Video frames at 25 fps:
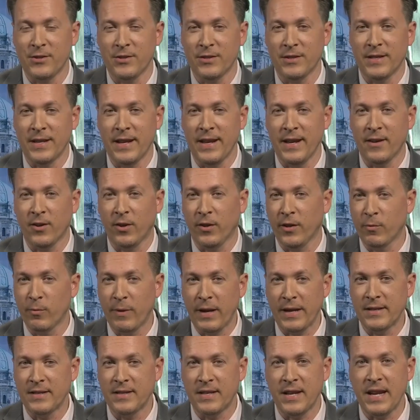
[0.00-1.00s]
today at all the
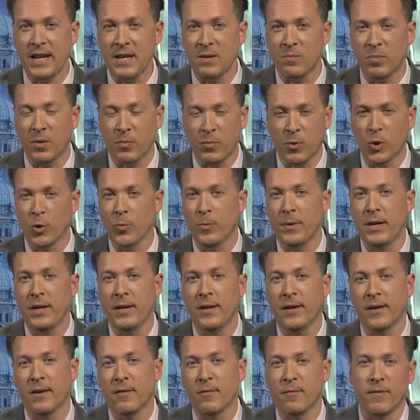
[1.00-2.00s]
red tape,
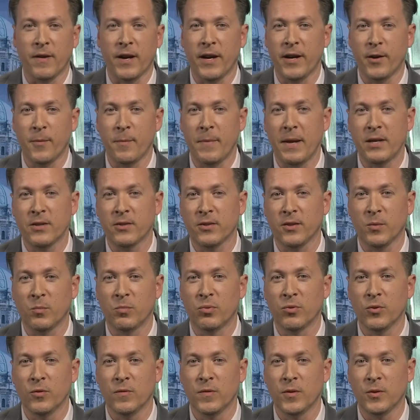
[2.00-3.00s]
permitting and environmental
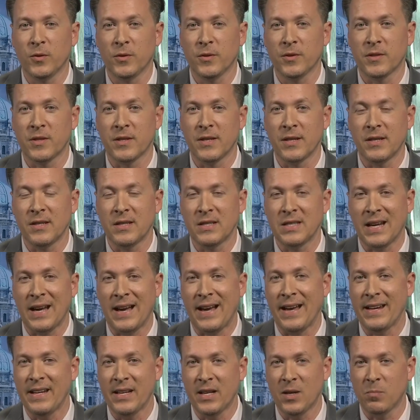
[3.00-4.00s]
approvals that
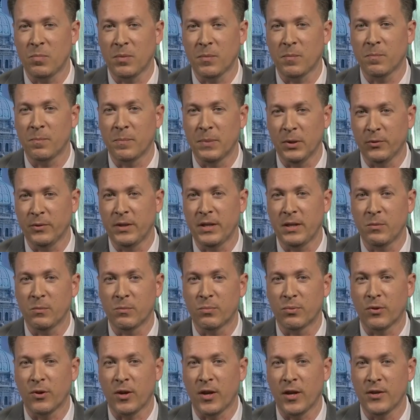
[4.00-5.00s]
tie up building
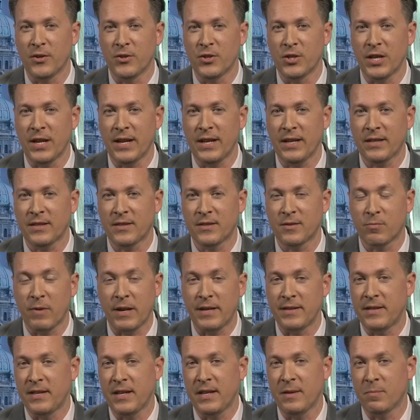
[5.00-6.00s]
projects.
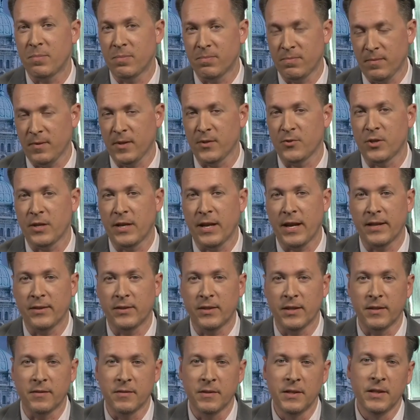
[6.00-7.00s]
Red tape, I should add,
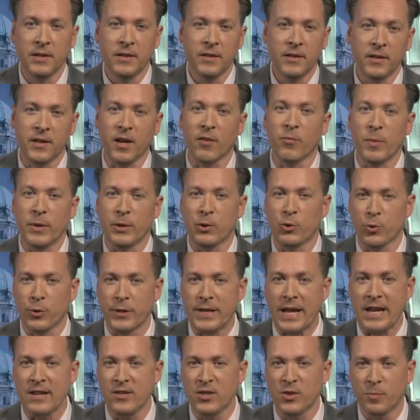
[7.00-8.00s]
that government
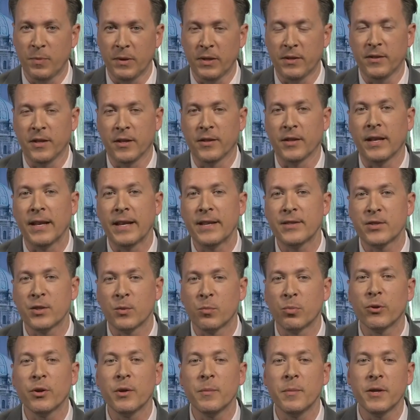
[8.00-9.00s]
creates, but nonetheless, the
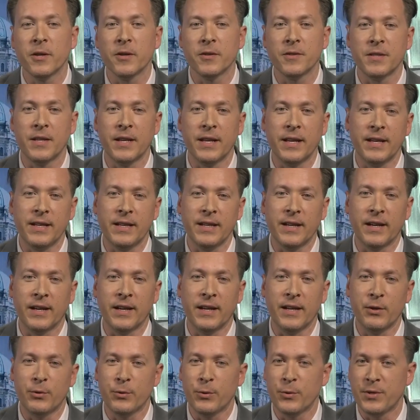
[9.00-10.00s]
Premier today
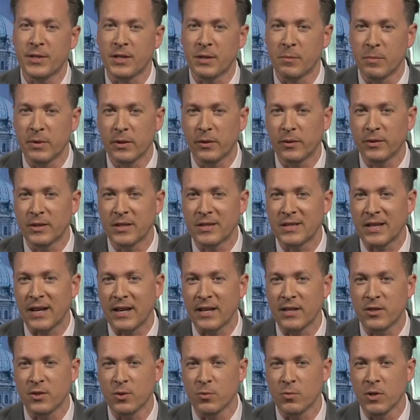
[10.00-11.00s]
introducing a bill
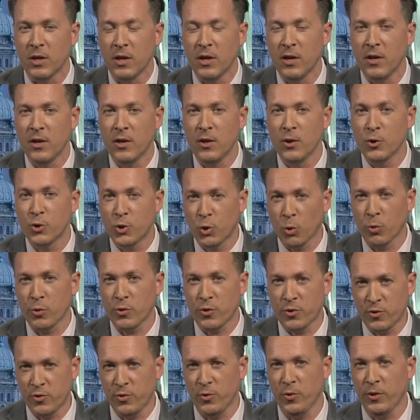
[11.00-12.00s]
designed to
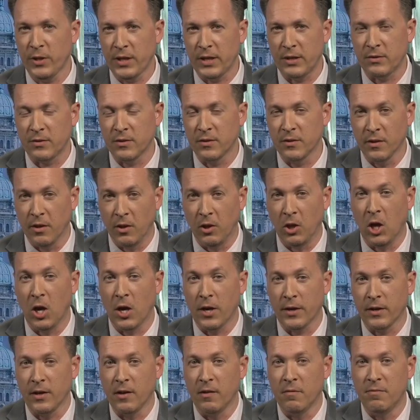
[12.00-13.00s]
short-circuit a
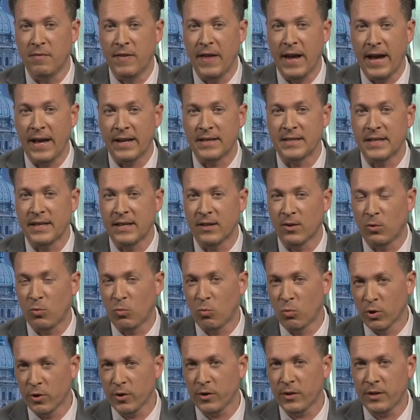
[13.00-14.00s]
lot of that. It'll
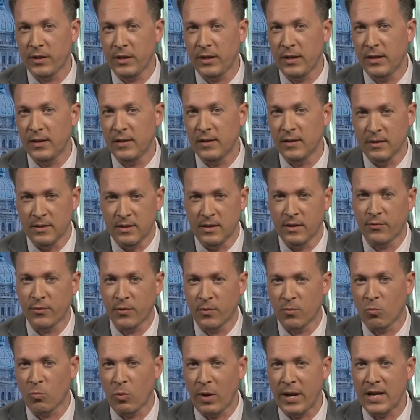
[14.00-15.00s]
work in
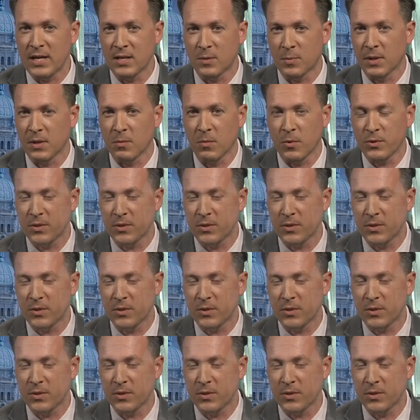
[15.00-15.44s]
different ways, but the most